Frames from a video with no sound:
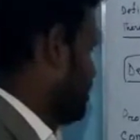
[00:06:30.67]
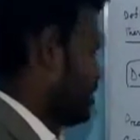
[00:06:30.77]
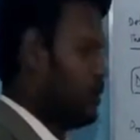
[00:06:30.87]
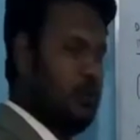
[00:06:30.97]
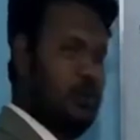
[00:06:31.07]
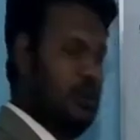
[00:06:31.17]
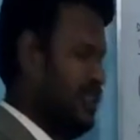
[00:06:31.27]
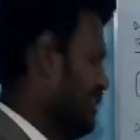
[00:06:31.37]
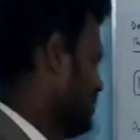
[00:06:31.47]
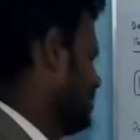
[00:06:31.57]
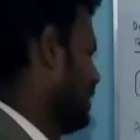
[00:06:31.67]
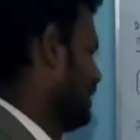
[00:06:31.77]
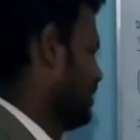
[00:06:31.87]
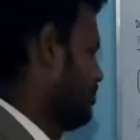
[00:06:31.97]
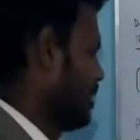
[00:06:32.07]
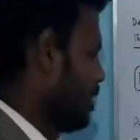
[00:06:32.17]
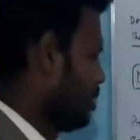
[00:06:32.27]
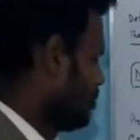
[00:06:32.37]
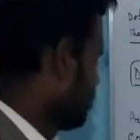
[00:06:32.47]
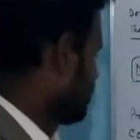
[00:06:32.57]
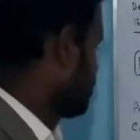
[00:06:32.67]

Third one is collective noun.